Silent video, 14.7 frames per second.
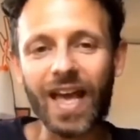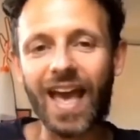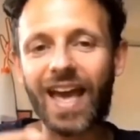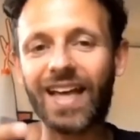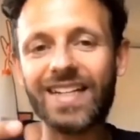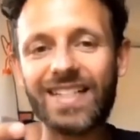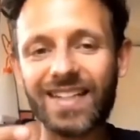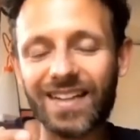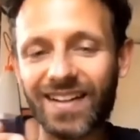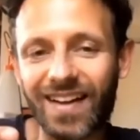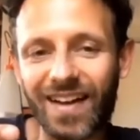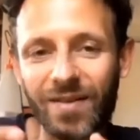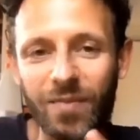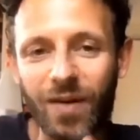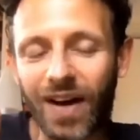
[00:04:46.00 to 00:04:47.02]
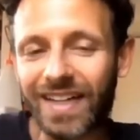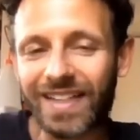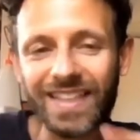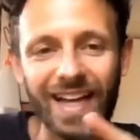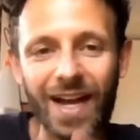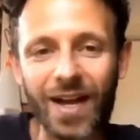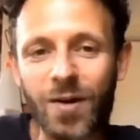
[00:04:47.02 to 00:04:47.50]
and
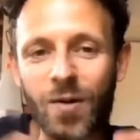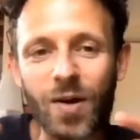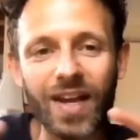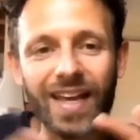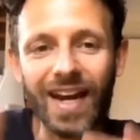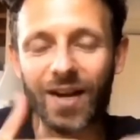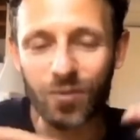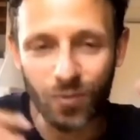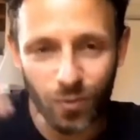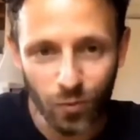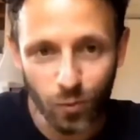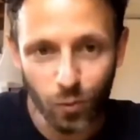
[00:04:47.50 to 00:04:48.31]
partying and cooking and